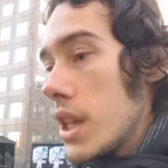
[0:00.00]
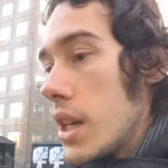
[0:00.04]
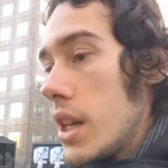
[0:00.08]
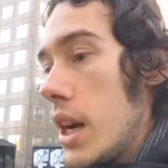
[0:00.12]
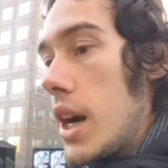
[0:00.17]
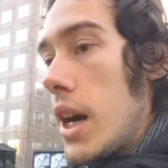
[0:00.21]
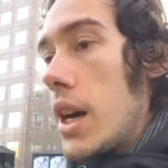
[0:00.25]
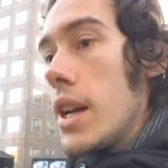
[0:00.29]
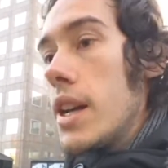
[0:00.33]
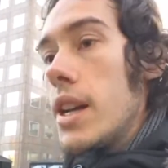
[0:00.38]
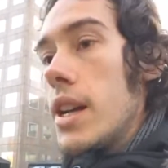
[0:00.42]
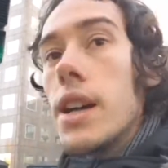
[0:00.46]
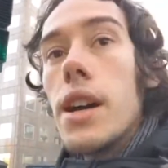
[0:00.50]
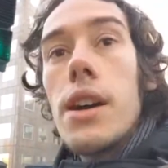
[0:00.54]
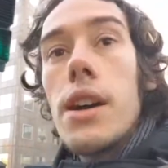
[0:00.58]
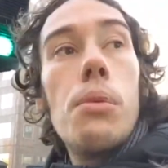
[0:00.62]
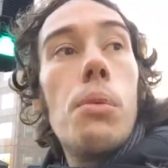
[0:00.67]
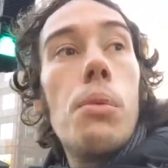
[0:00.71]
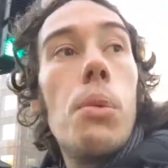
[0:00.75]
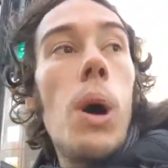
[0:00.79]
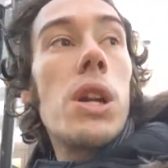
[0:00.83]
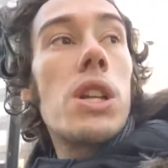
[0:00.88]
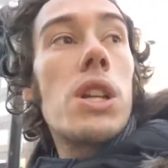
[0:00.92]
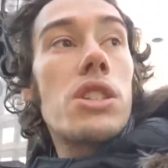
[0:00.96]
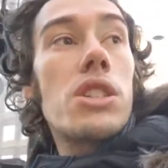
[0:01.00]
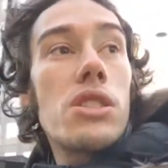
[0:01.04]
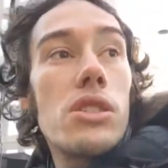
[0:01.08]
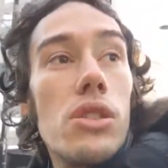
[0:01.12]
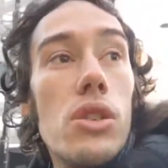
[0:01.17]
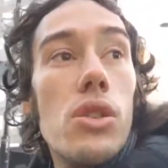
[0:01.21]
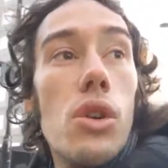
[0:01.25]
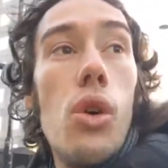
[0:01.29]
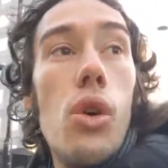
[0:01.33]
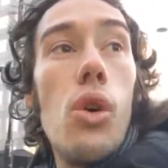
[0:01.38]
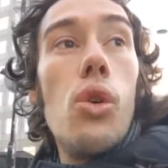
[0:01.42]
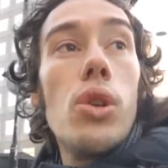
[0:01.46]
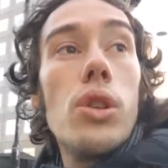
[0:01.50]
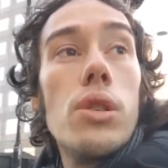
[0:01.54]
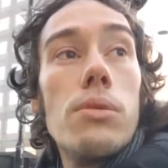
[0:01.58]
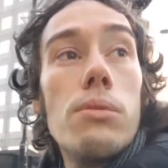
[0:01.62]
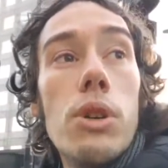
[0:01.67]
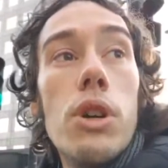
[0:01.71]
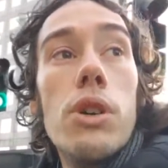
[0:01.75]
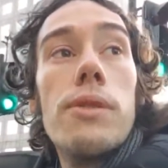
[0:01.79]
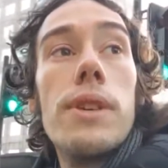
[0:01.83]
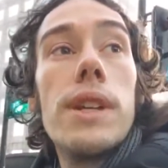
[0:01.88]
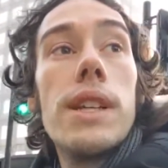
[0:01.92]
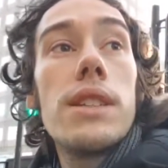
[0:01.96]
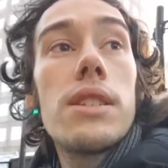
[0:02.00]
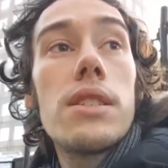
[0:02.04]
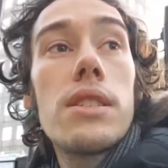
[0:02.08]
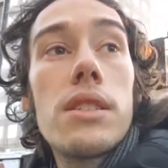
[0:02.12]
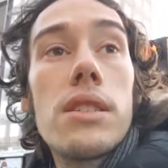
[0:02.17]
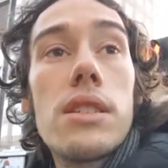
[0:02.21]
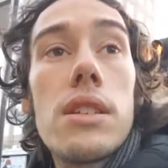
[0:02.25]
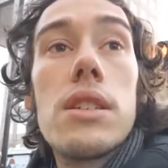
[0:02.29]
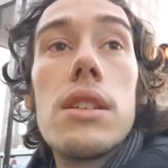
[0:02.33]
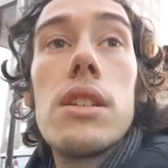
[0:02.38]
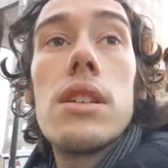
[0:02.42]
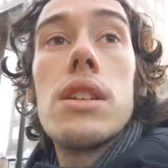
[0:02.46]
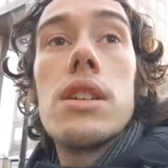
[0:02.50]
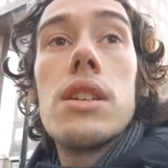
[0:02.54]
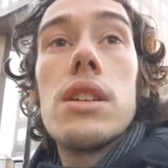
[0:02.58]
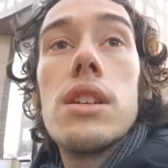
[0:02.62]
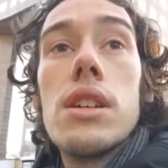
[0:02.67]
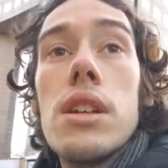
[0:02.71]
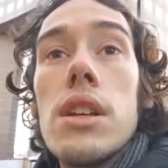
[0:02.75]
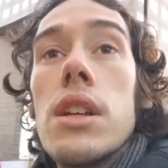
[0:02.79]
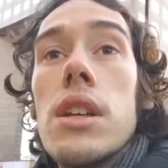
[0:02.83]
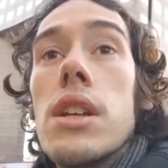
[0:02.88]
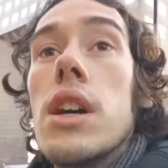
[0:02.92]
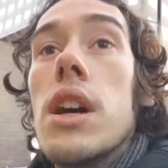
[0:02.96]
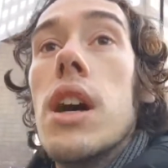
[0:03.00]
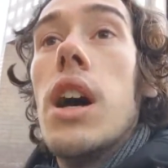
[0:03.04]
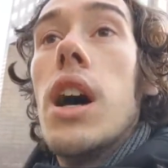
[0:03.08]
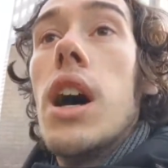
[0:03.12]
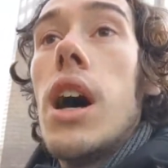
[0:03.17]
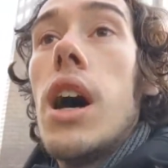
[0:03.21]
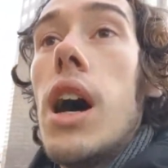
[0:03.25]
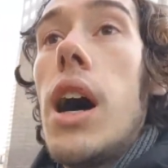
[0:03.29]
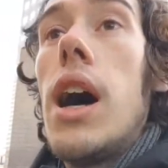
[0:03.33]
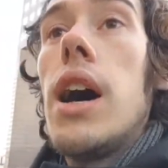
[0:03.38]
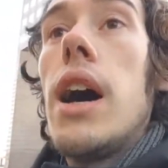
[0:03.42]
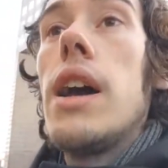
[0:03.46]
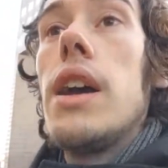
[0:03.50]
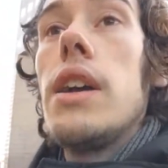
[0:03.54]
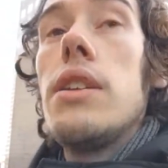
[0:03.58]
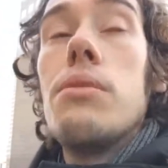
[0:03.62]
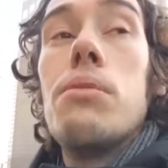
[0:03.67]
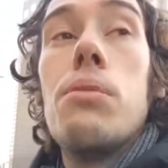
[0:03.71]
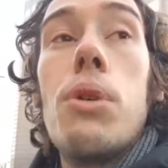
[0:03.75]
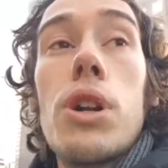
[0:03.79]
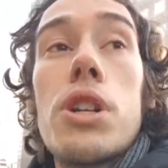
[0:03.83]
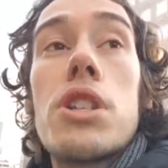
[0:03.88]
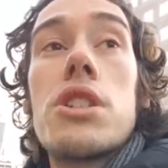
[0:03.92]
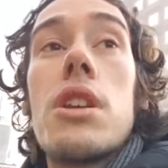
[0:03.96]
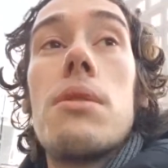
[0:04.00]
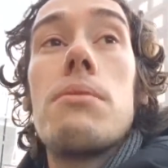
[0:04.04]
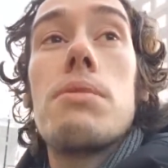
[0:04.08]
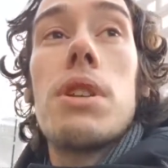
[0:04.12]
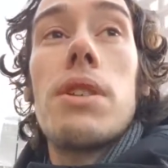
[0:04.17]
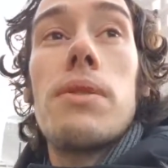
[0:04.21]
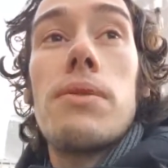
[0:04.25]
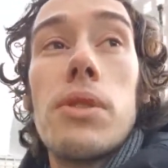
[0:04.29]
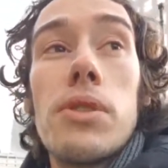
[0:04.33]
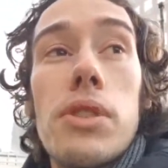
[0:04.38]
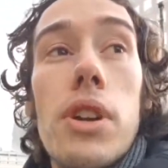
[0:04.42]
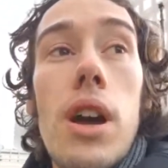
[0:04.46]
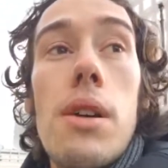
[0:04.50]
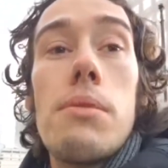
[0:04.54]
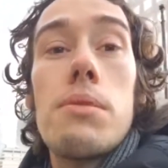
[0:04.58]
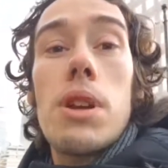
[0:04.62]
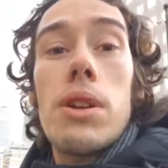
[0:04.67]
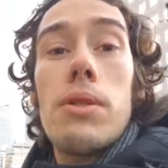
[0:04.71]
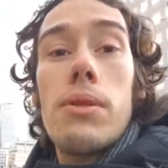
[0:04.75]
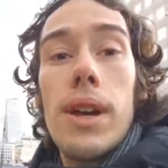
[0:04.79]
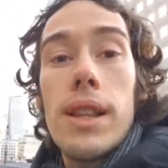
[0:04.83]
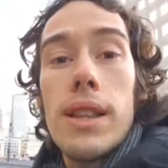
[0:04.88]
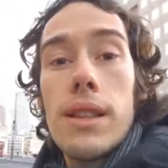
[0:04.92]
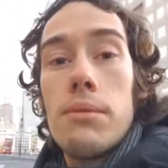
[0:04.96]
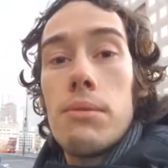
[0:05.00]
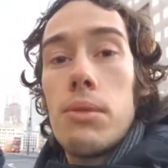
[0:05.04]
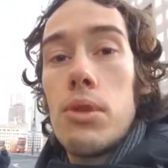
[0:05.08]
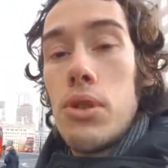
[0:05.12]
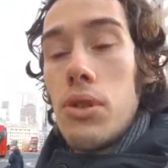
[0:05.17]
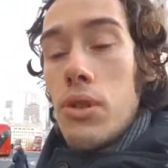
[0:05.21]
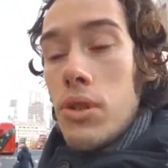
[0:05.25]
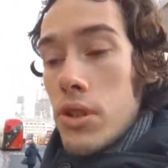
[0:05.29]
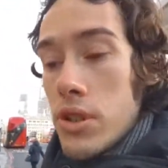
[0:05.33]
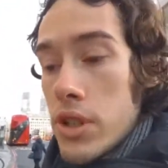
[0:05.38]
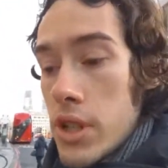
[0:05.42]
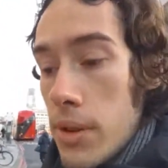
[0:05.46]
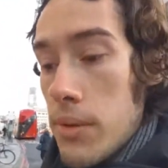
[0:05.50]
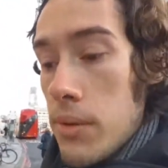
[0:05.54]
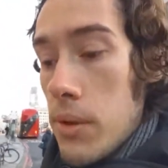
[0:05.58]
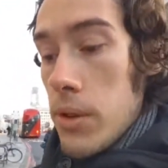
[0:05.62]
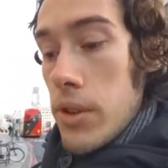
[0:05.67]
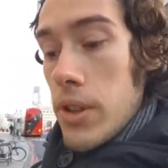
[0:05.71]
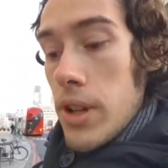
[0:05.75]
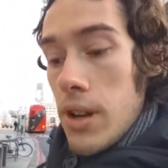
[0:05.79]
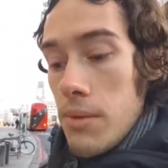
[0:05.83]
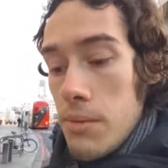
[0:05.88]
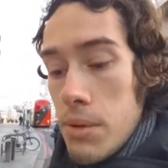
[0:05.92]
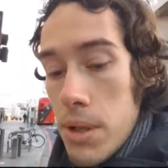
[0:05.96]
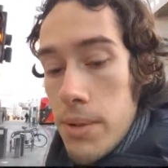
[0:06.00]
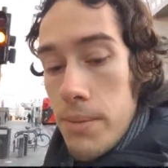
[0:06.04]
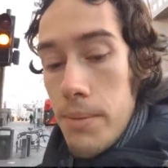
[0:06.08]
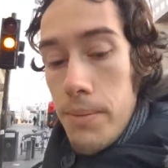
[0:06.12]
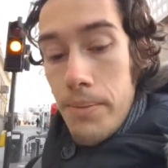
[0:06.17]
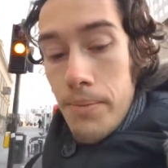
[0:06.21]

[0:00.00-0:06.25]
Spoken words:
I watched all the movies. I watched them several times. I read them all several times.